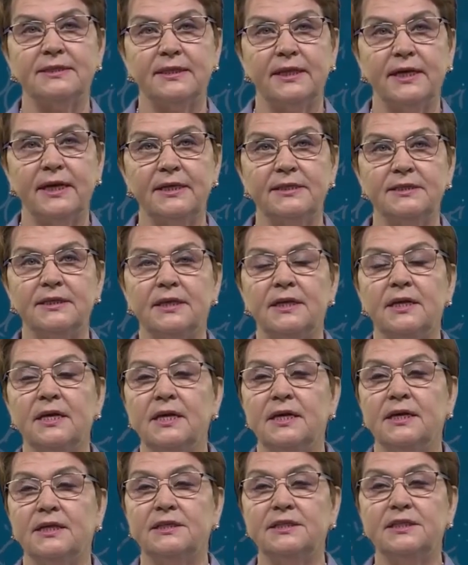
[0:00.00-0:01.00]
You will see
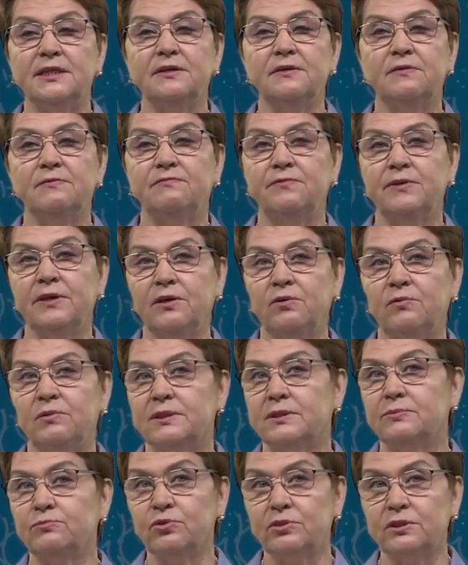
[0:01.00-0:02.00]
them on the screen,
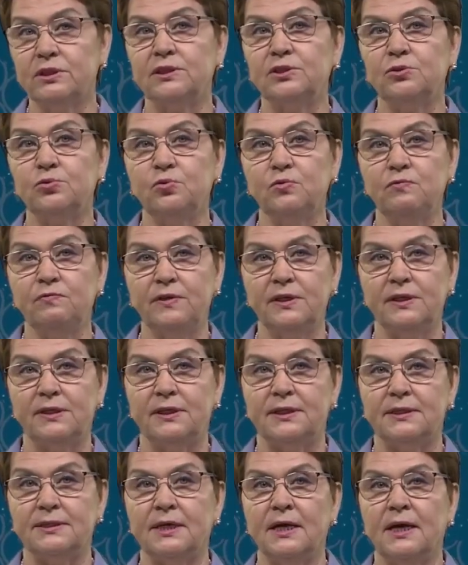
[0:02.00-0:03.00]

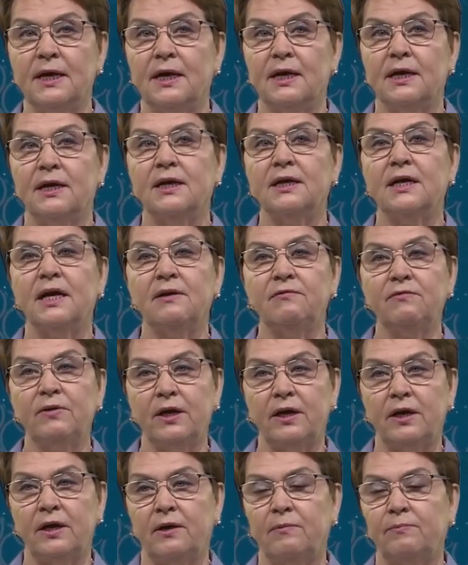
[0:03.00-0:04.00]
where you'll be able to
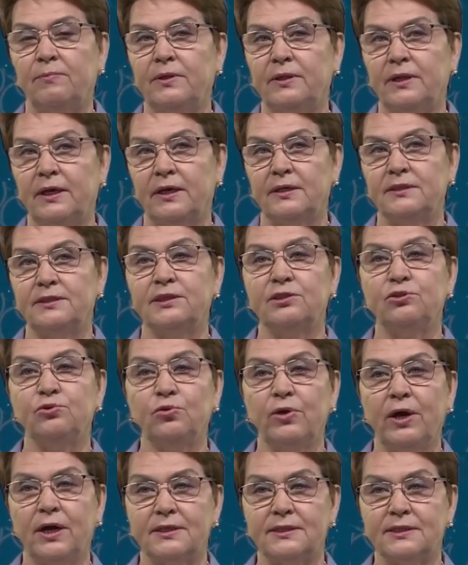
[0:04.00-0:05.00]
see
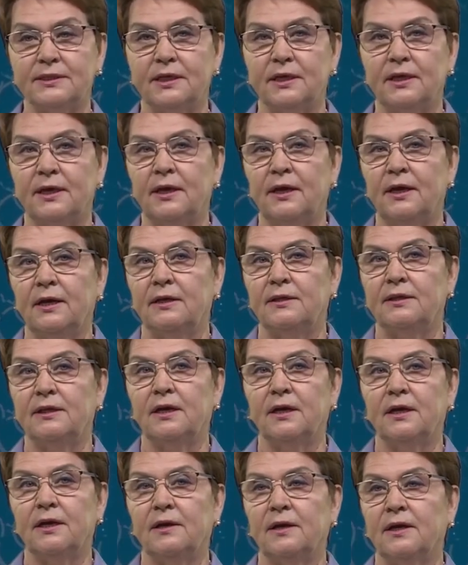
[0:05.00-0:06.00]
what
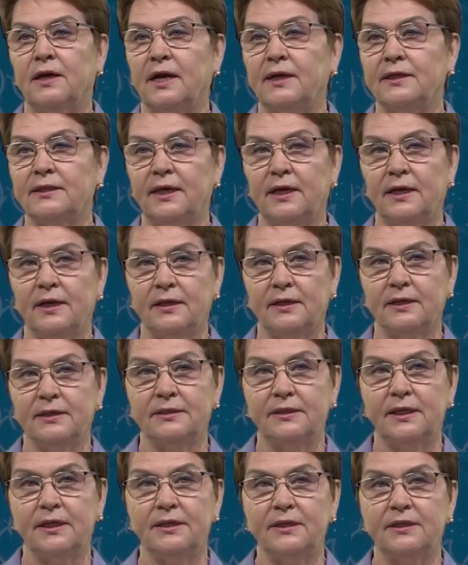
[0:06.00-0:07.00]
the situation
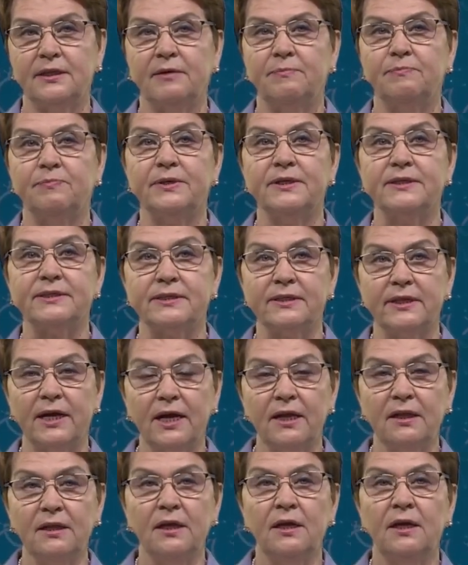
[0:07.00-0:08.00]
was
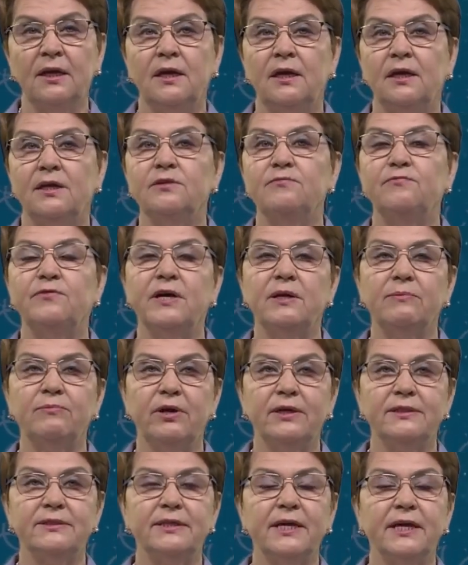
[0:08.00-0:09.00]
when
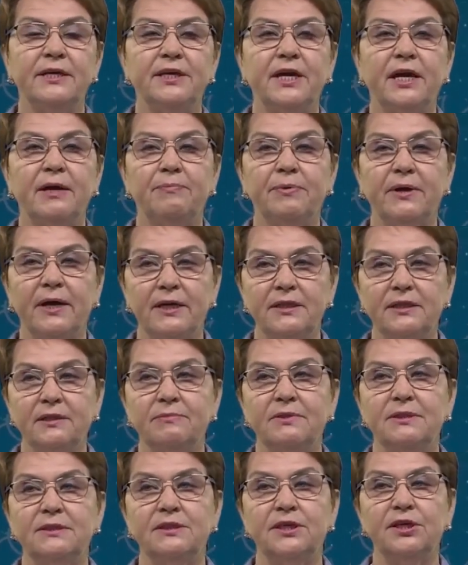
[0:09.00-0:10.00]
the
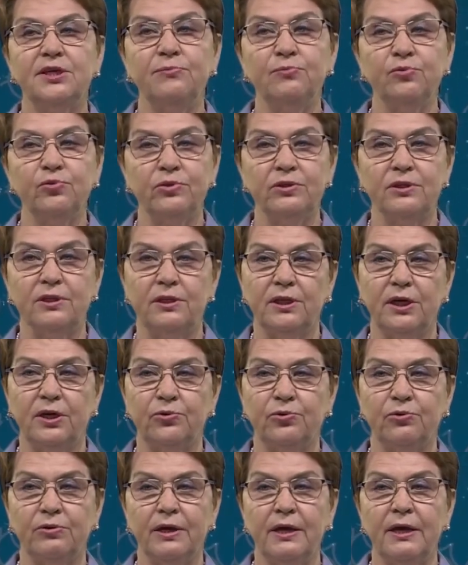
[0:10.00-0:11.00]
citizens
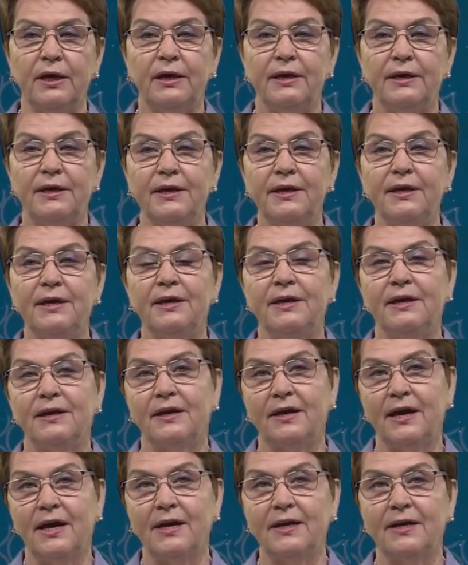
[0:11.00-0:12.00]
sent us
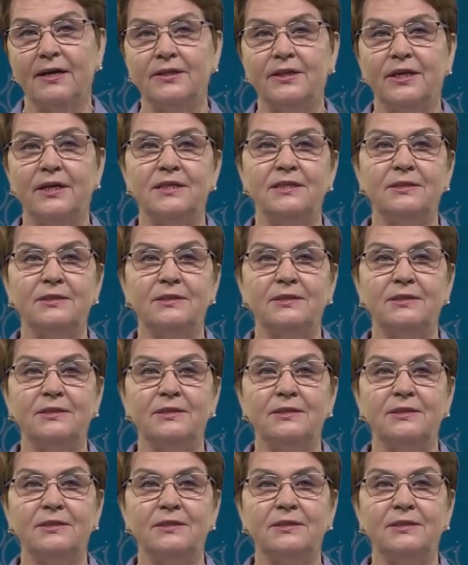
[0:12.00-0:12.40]
information about